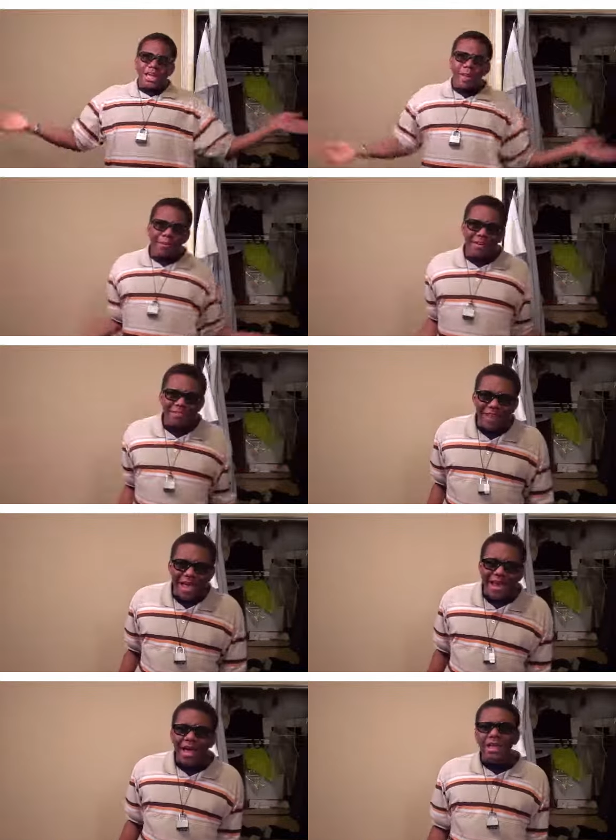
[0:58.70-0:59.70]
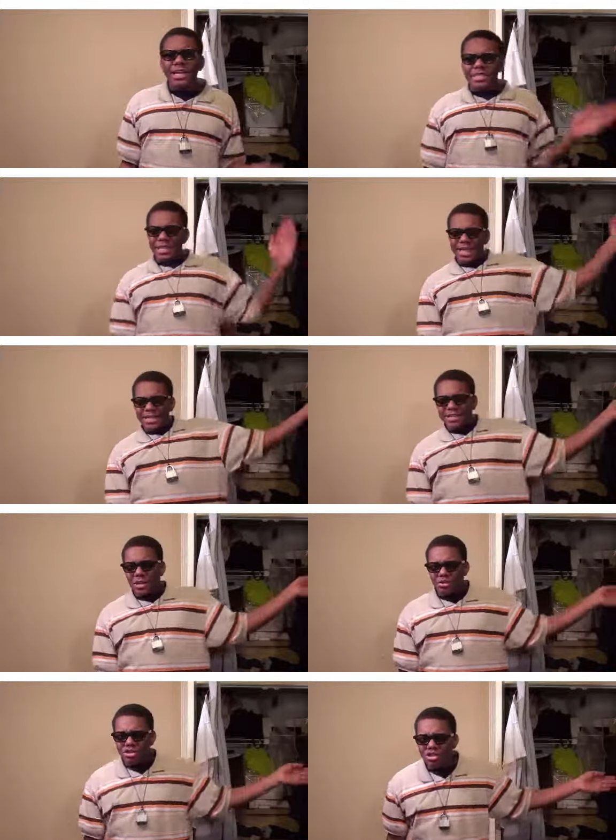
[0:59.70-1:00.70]
to get me a flight out there to the East
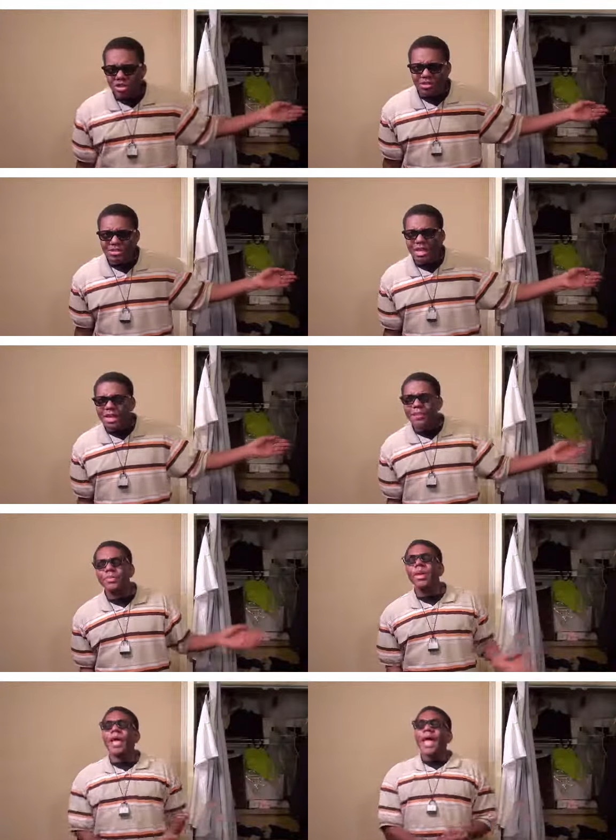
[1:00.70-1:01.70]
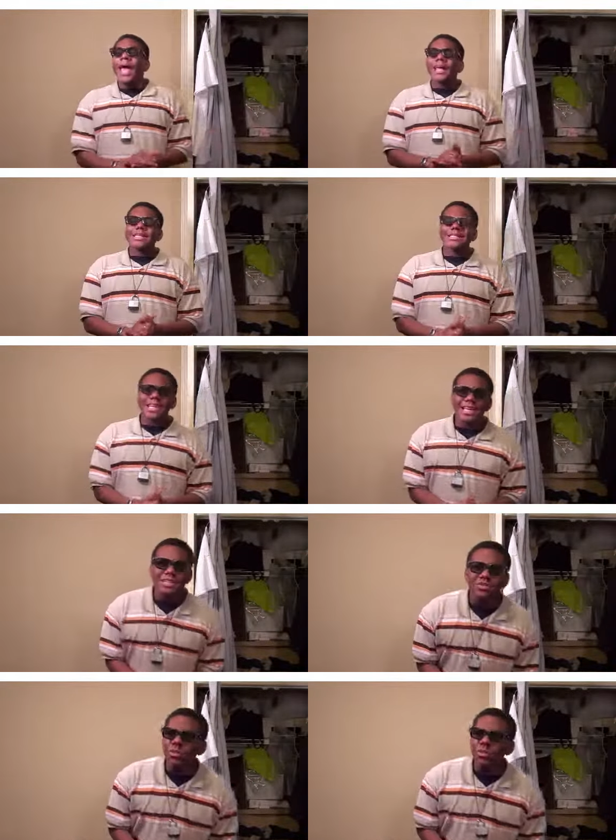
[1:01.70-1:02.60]
Coast, you know what I'm saying? And the ticket's